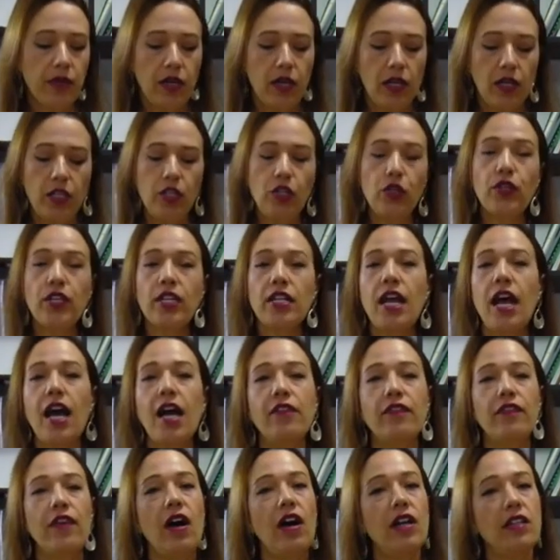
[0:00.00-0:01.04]
You can
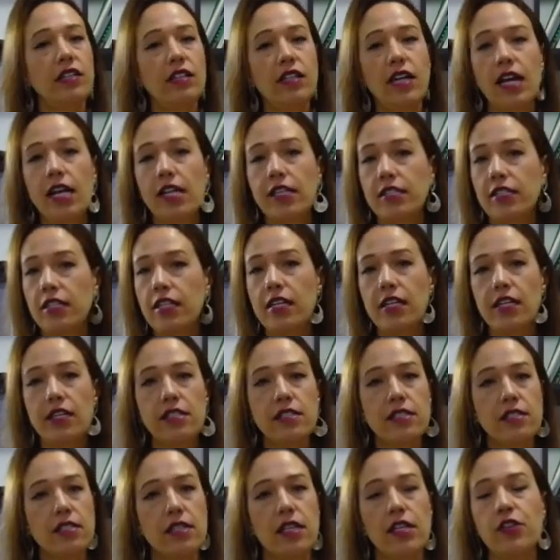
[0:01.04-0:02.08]
have other
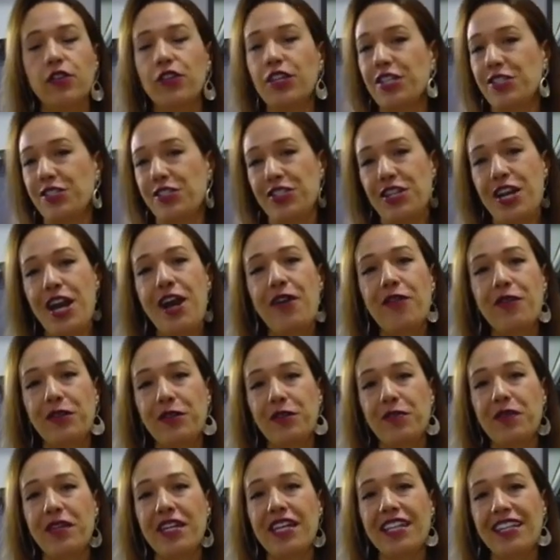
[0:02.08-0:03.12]
ideas you can share with
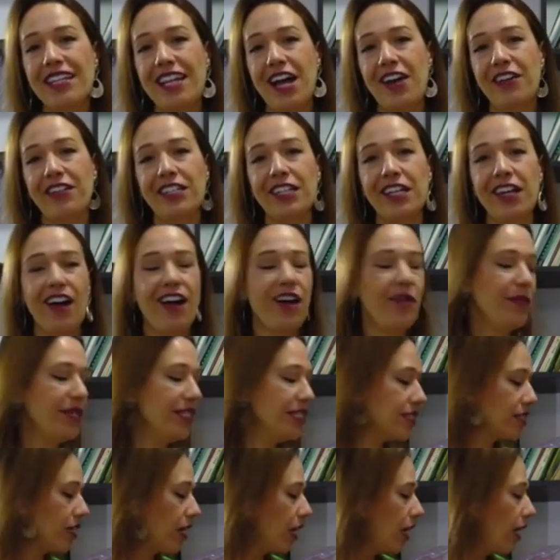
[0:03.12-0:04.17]
me down in the
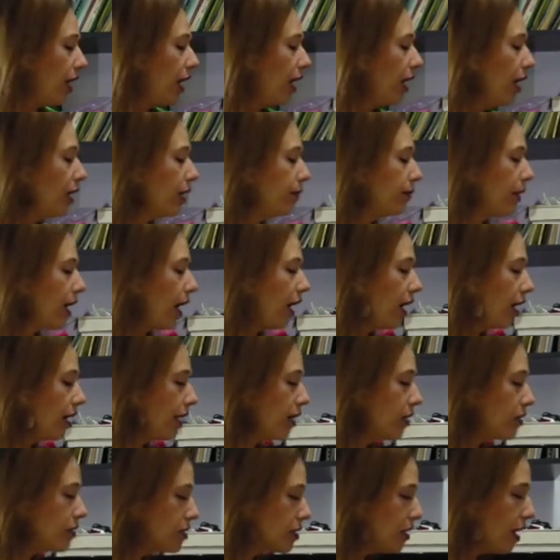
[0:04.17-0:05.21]
comments. I
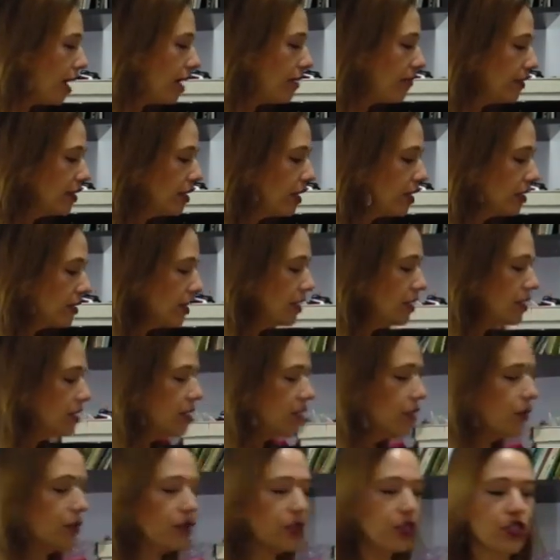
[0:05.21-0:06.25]
also have another
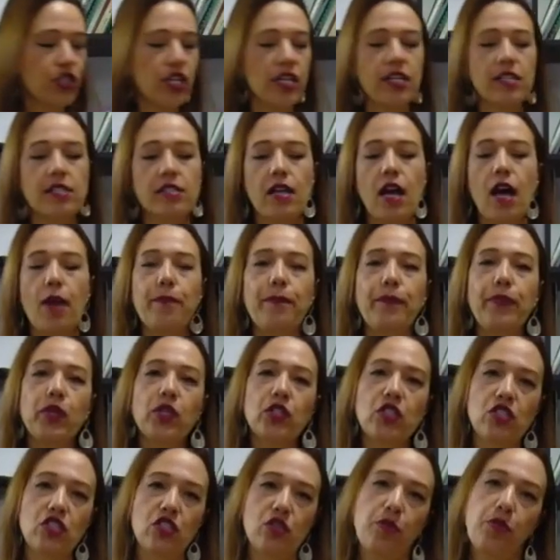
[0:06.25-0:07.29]
idea, which is a
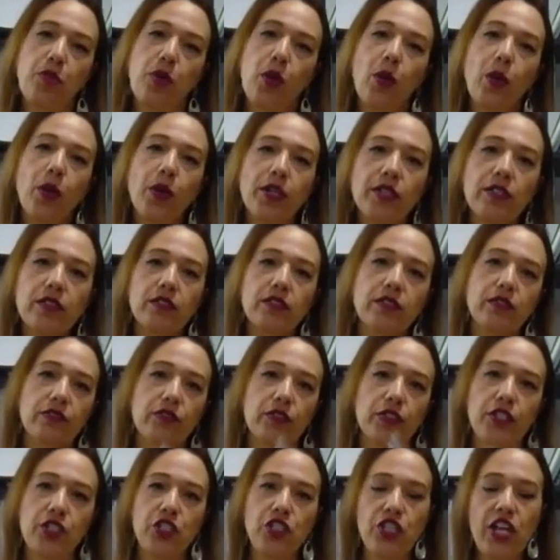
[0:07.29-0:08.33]
book support for
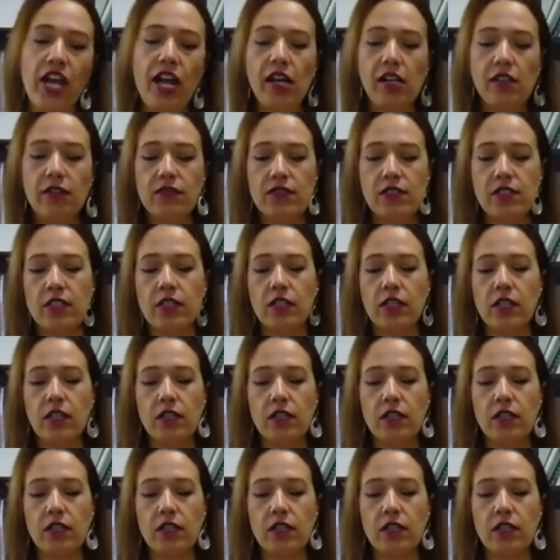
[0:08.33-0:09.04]
the shelves. You